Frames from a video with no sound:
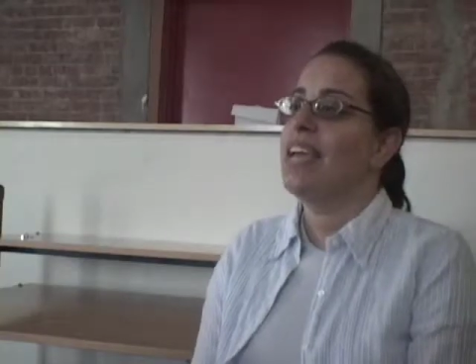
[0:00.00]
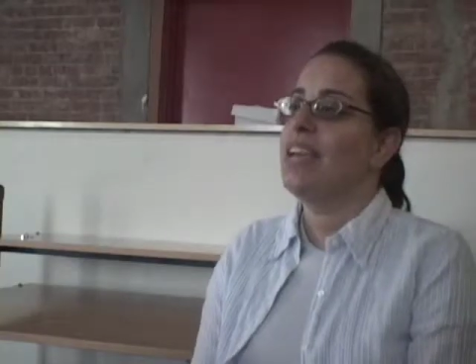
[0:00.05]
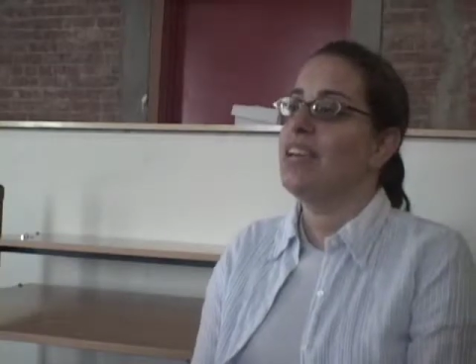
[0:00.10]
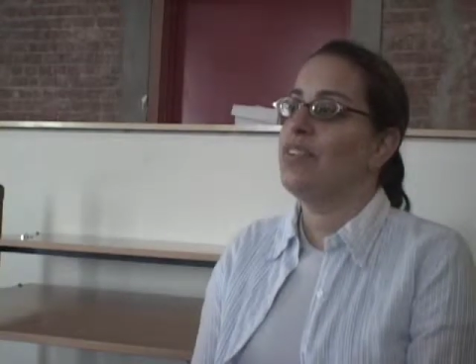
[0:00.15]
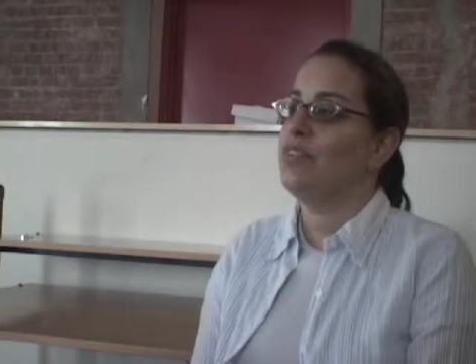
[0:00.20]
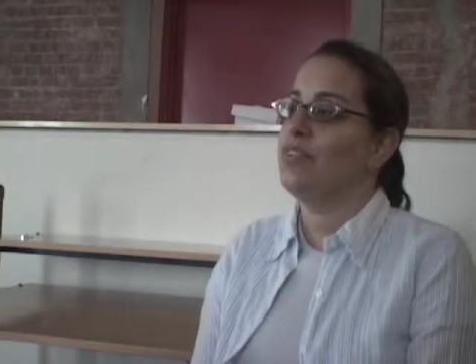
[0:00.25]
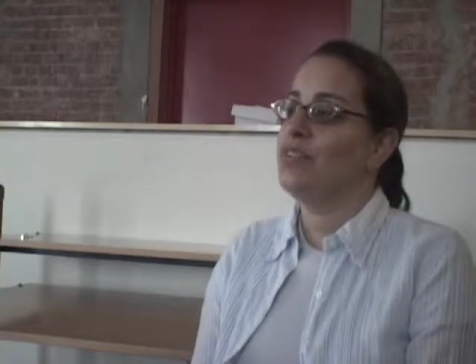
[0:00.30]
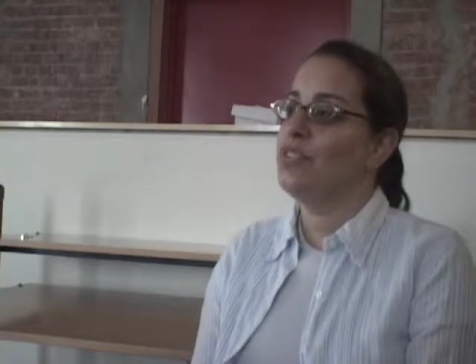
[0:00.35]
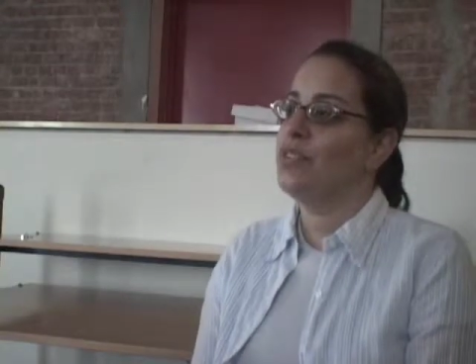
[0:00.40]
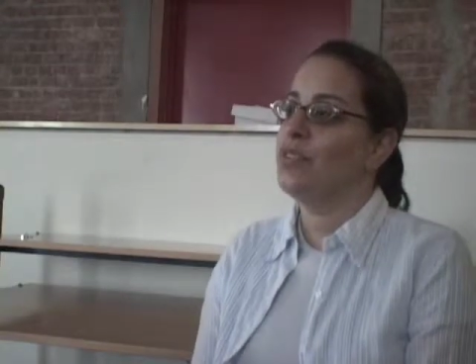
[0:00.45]

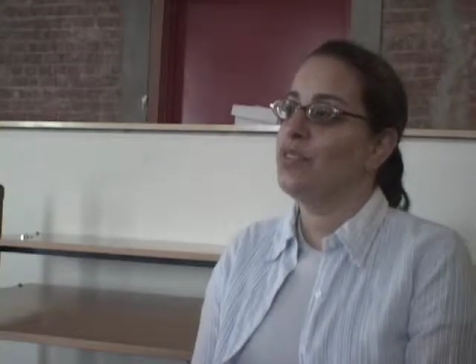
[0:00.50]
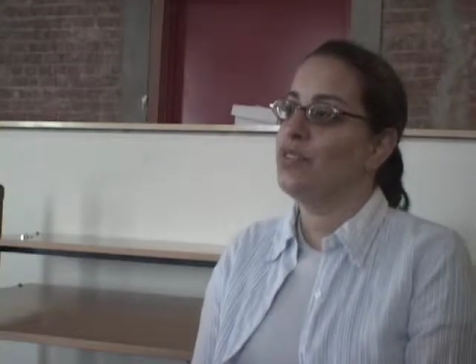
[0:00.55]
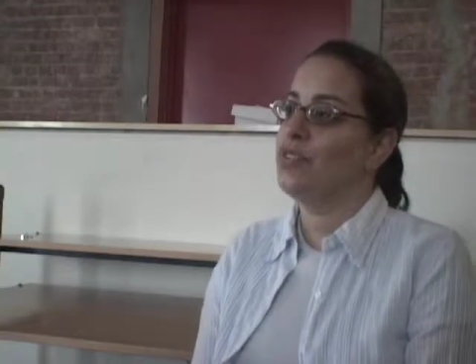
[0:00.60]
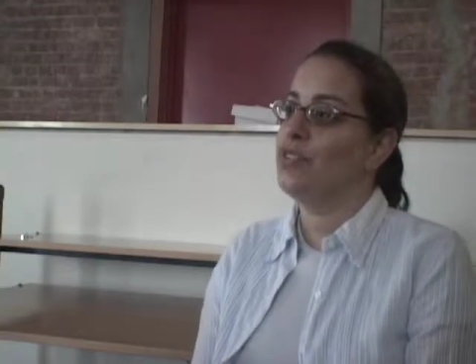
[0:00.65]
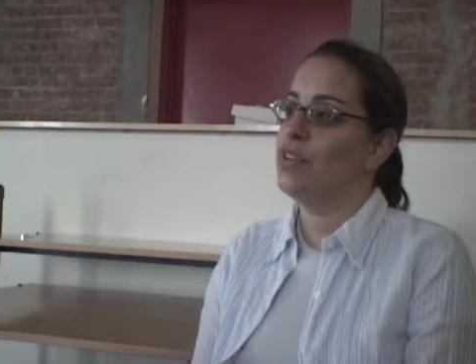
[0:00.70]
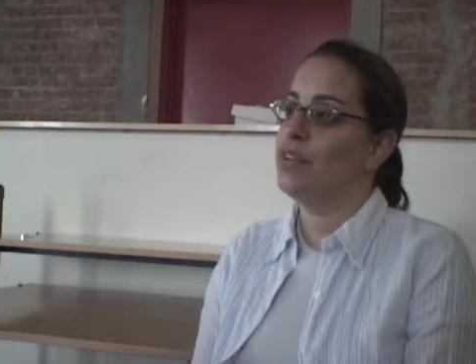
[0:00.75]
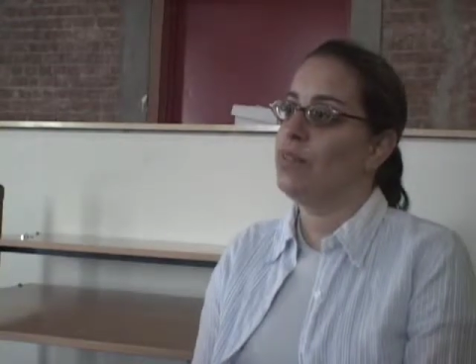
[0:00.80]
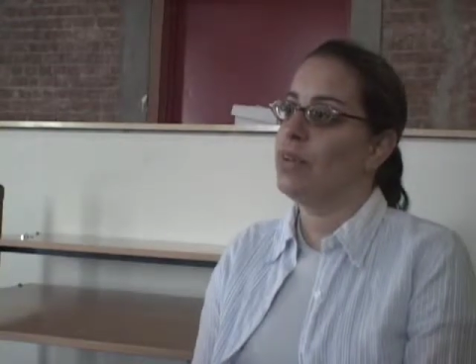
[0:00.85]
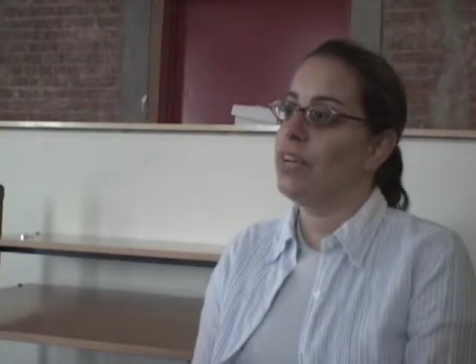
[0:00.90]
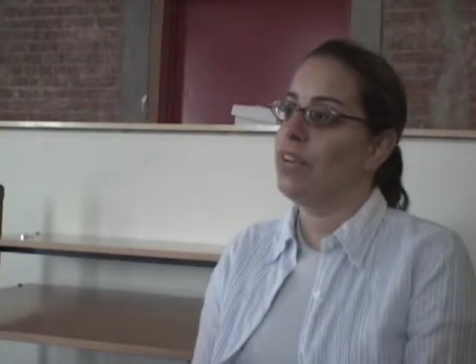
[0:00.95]
If you're
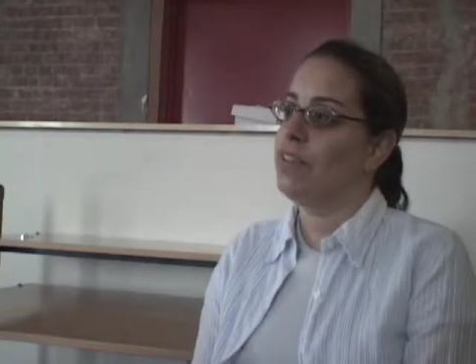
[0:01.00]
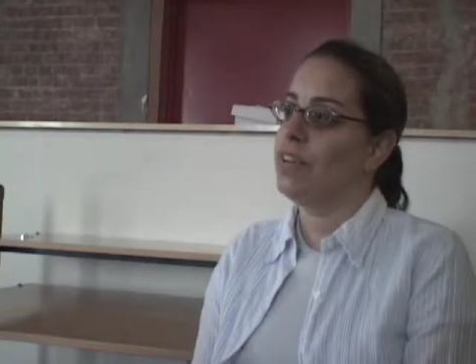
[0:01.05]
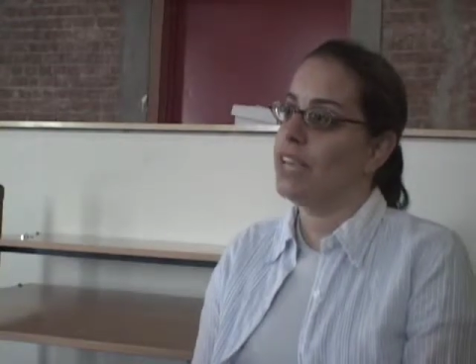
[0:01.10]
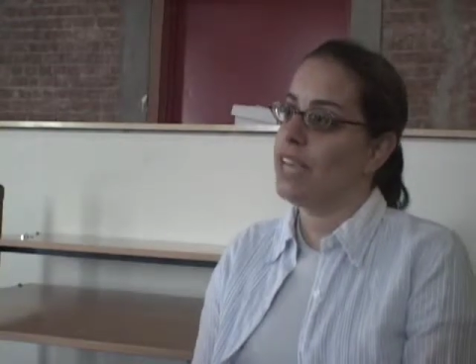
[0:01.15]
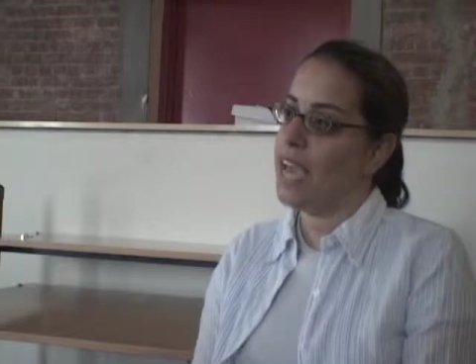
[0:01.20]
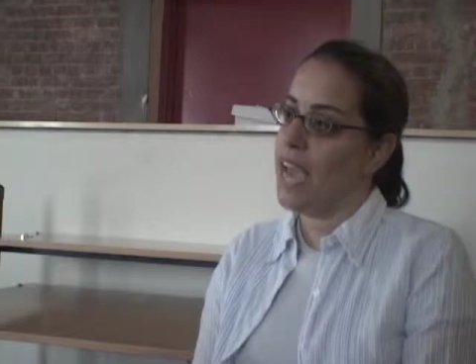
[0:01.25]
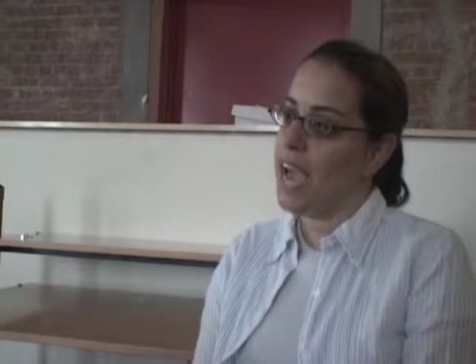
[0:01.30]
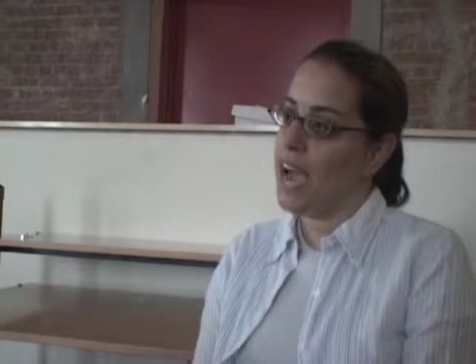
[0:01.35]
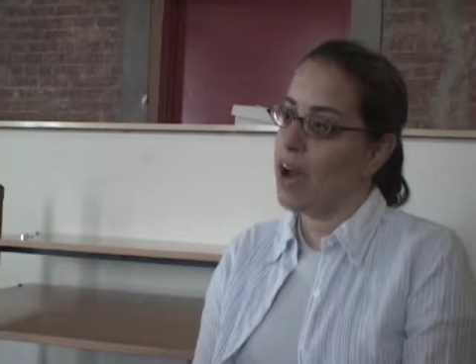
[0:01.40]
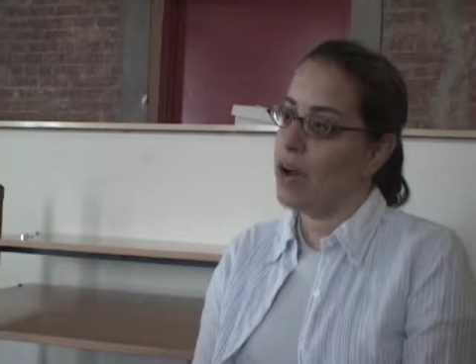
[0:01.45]
dreaming of a
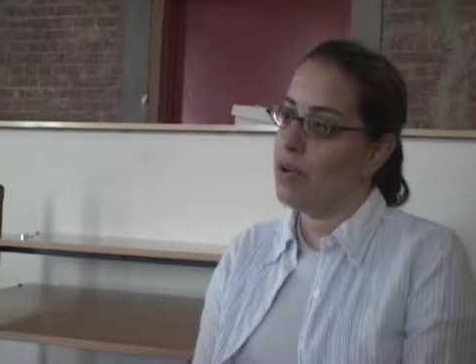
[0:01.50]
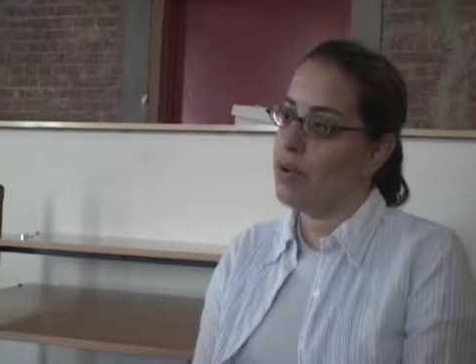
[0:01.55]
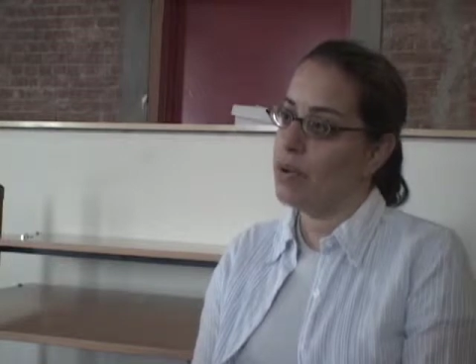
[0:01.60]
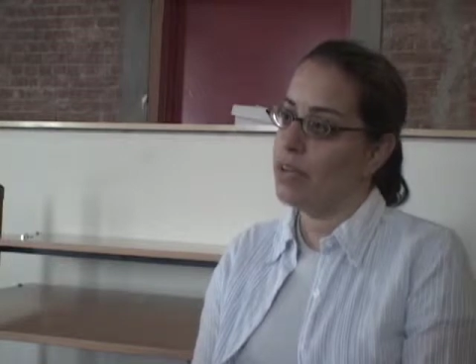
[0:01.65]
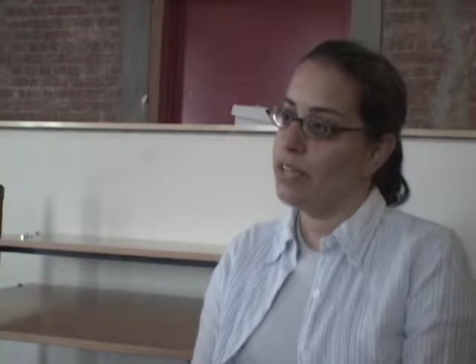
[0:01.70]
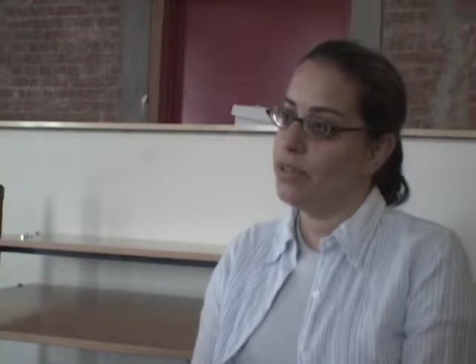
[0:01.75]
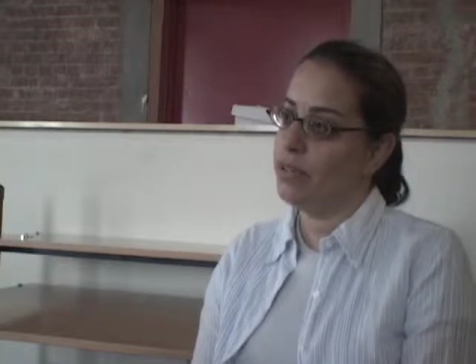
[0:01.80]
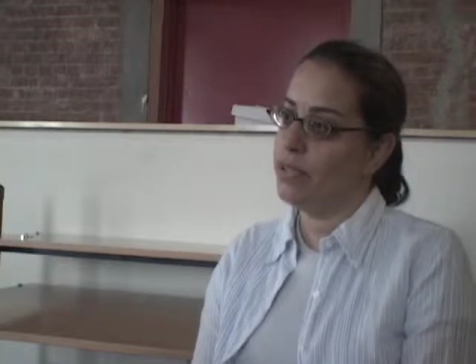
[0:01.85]
cow and